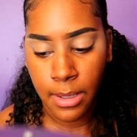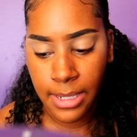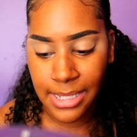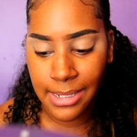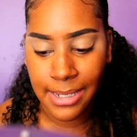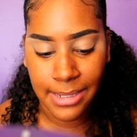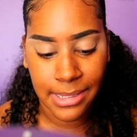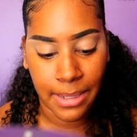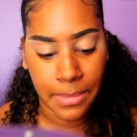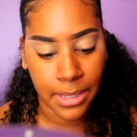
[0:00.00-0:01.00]
because I need
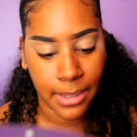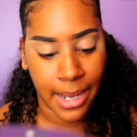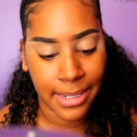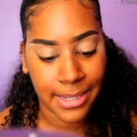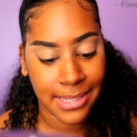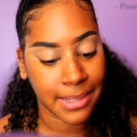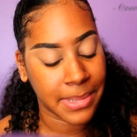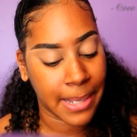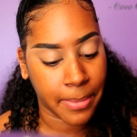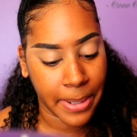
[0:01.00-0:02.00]
some
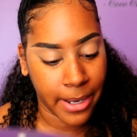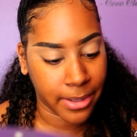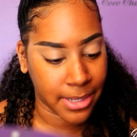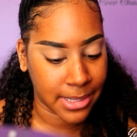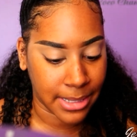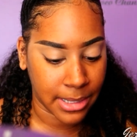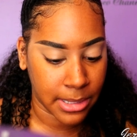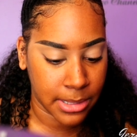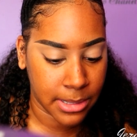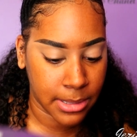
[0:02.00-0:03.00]
type of powder to set
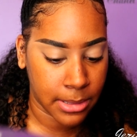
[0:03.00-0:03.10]
this.